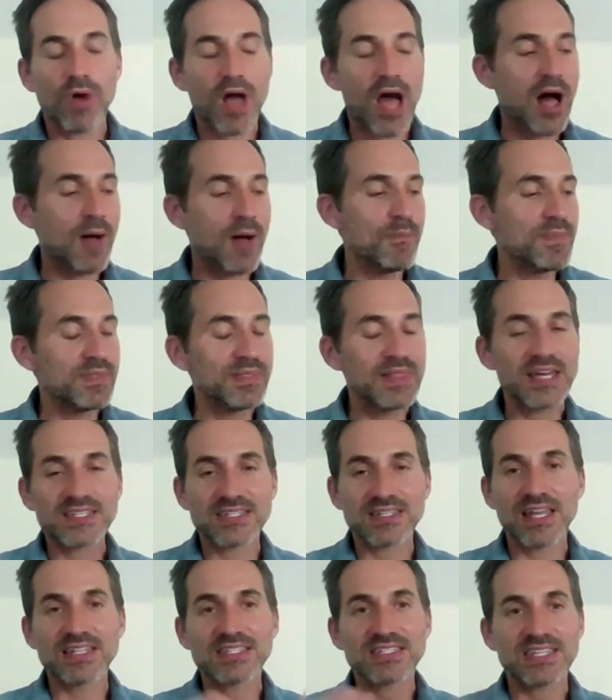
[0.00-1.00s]

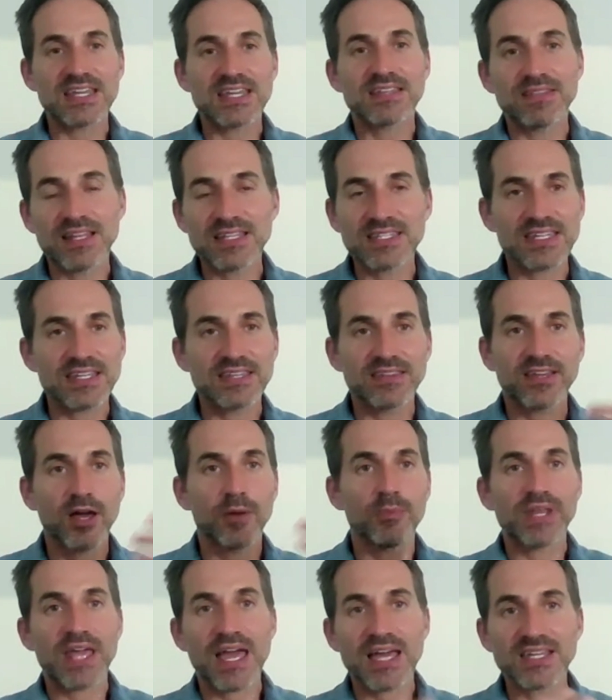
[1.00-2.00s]
Let's say the
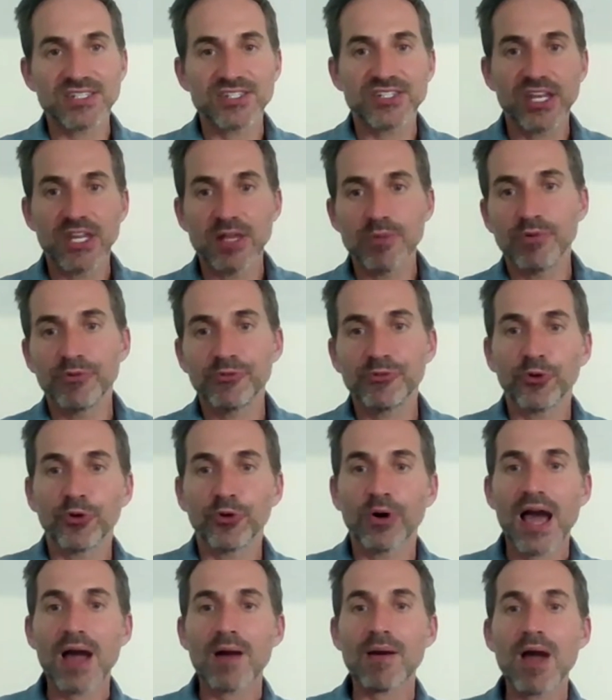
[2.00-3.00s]
company hasn't done it
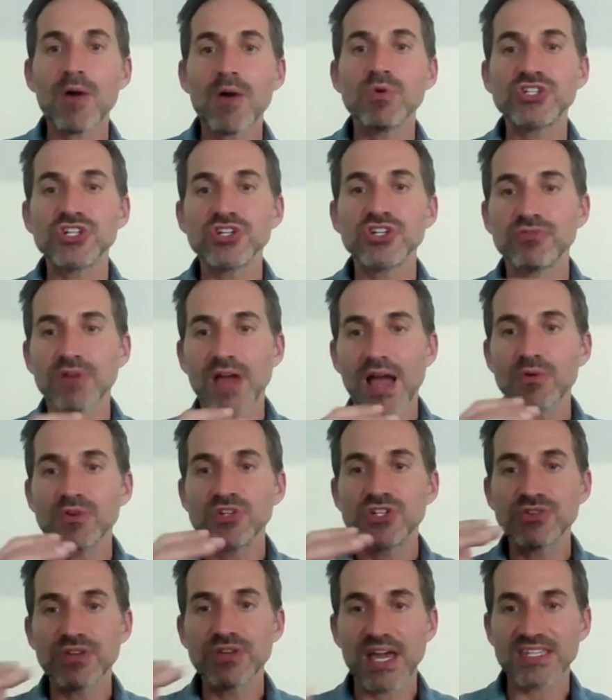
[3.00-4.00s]
before. How would
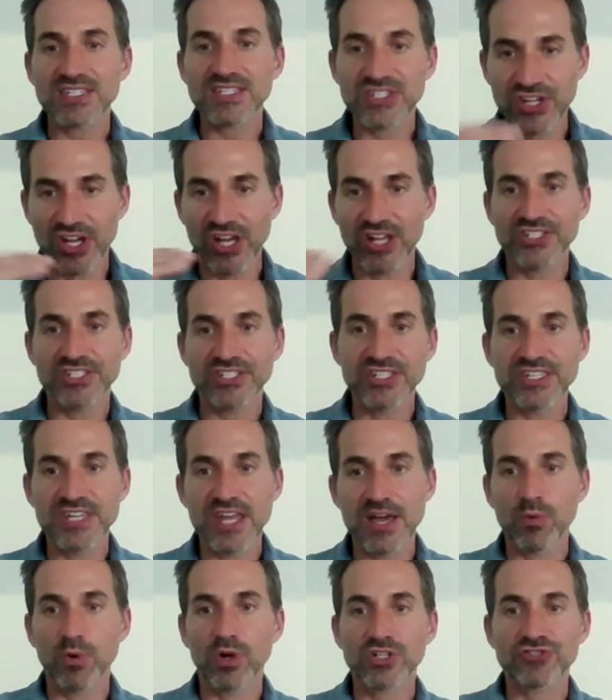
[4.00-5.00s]
you get started as
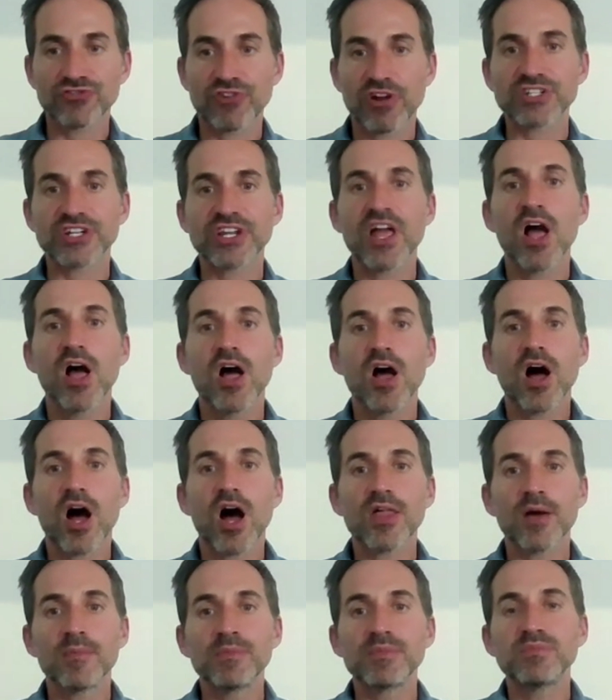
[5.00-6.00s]
network strategy?
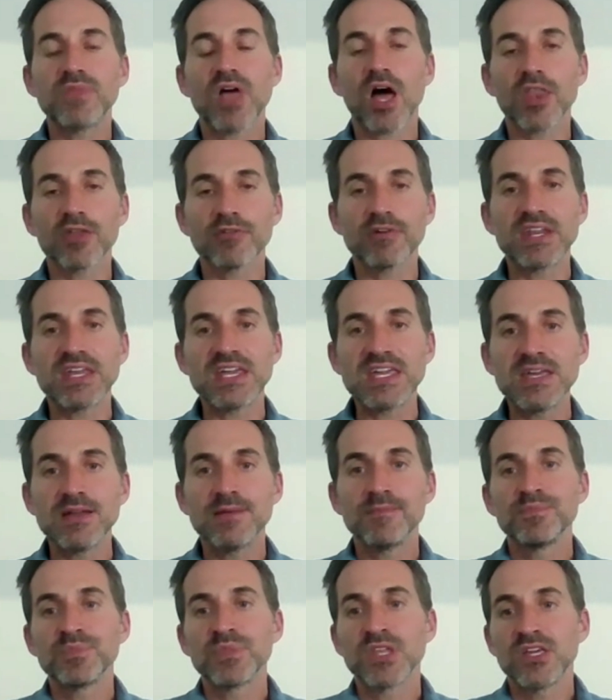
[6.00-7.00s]
Are there
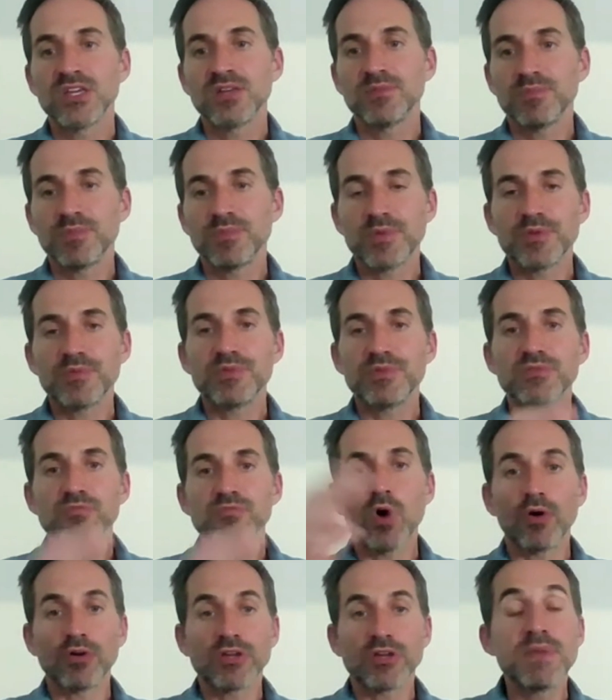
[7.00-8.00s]
any?
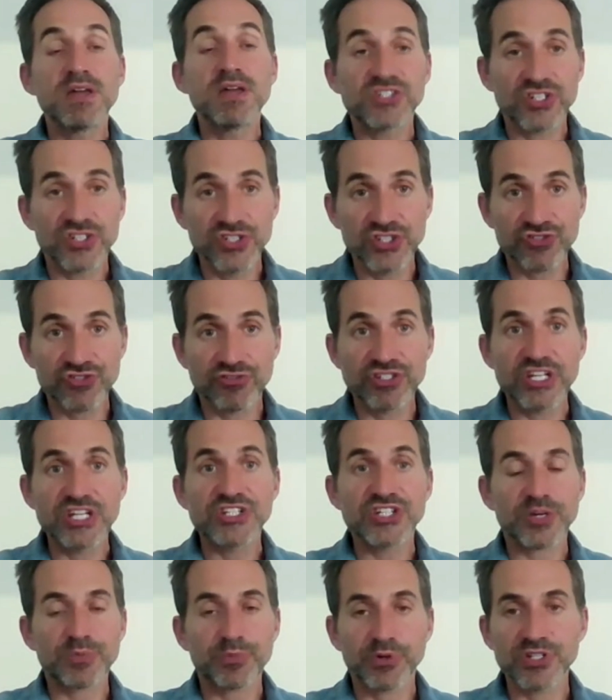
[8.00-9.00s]
Well, you mentioned
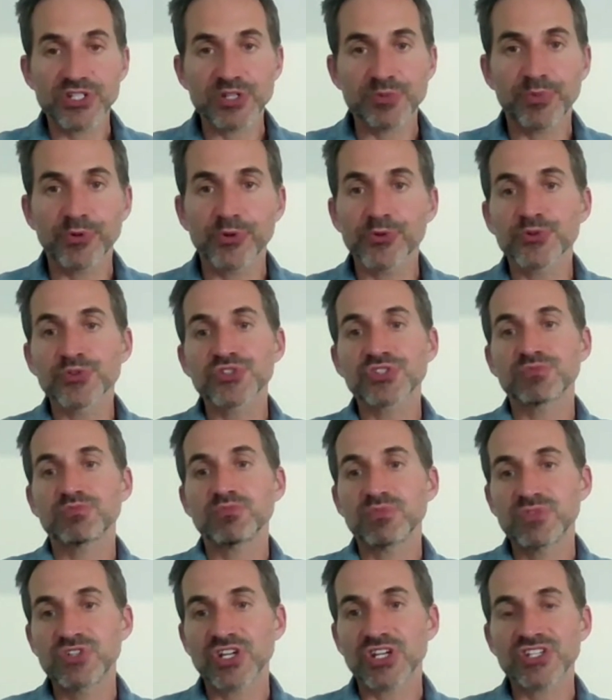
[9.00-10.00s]
strategic principles
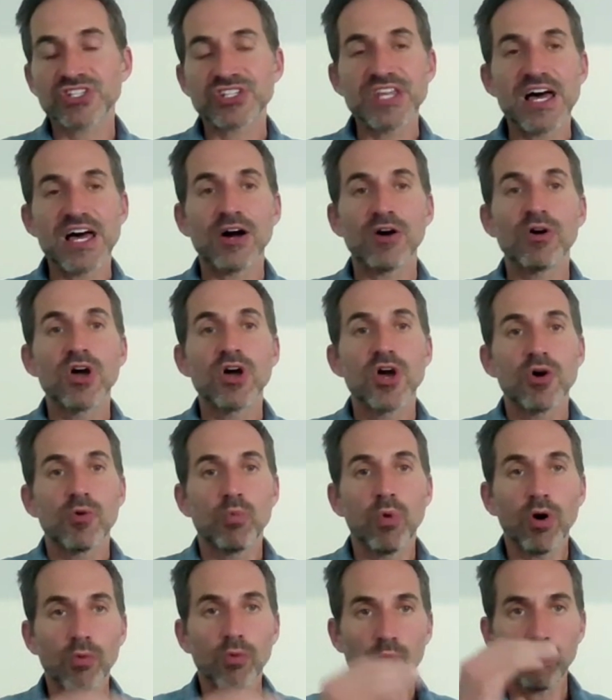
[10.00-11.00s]
just now.
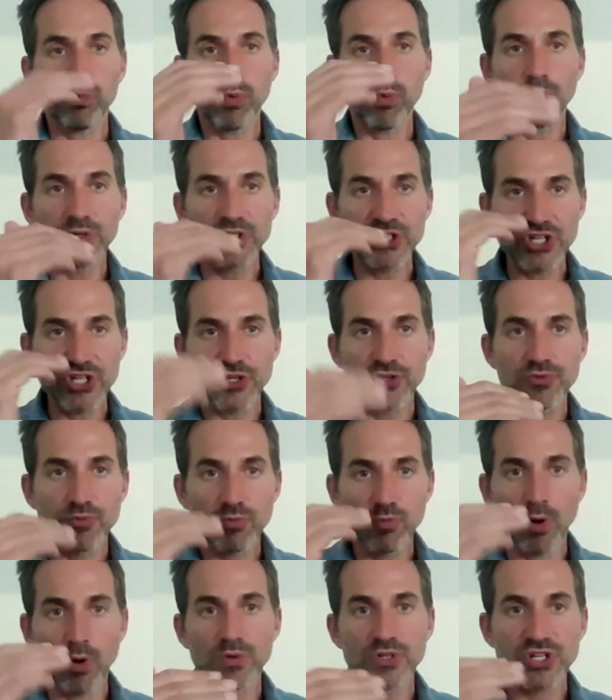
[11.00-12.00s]
What would
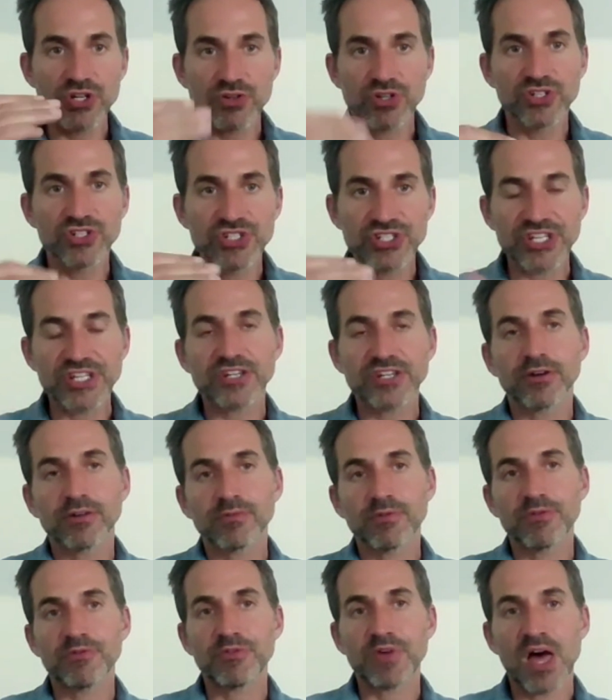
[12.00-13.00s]
you
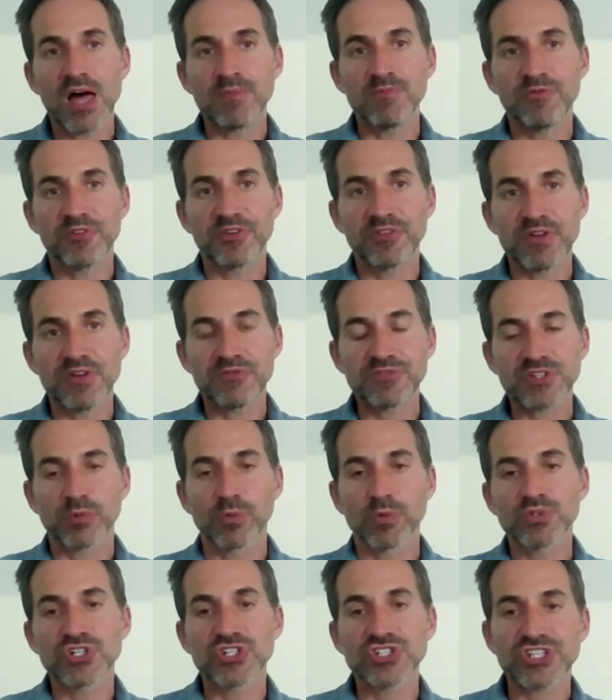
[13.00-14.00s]
consider if
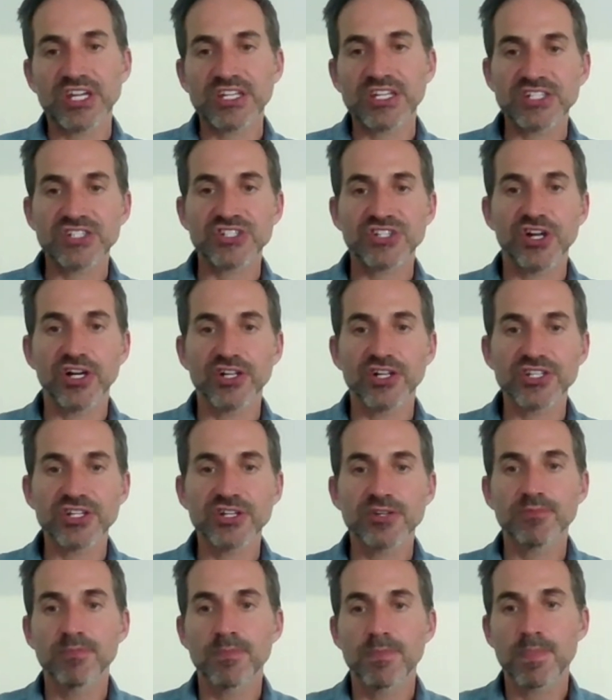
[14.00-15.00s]
someone was just getting
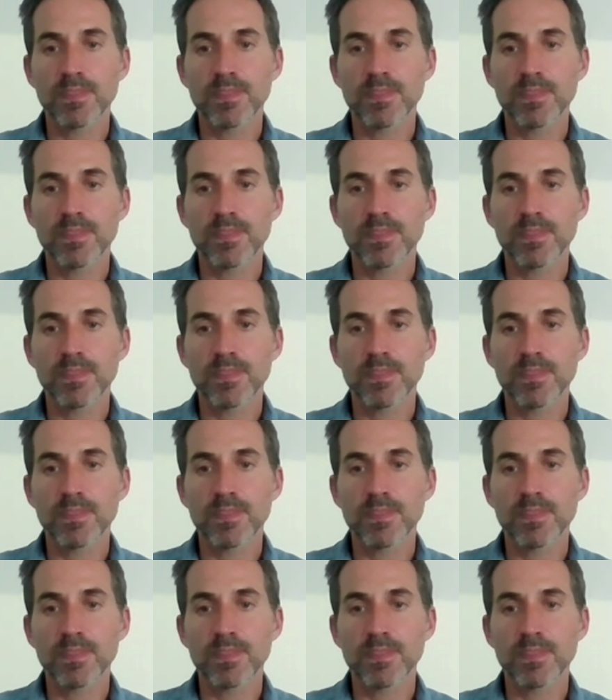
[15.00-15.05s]
started?